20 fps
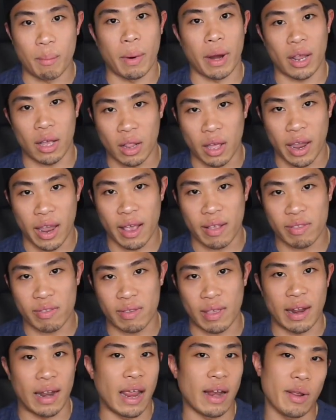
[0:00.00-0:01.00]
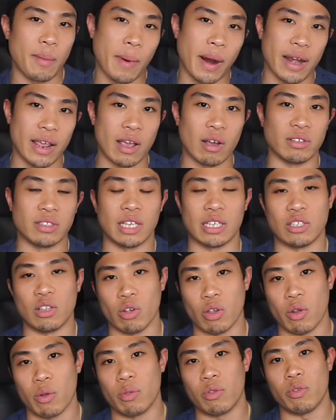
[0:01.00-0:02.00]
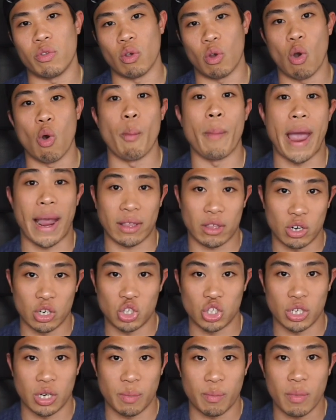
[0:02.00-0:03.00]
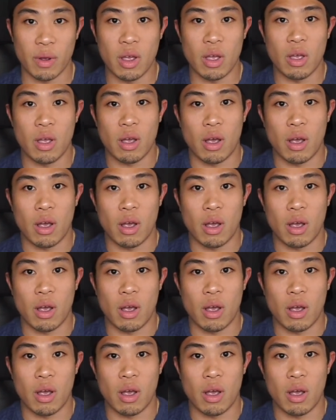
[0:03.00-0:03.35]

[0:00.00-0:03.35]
my clients and anybody else that's looking to go back to the gym.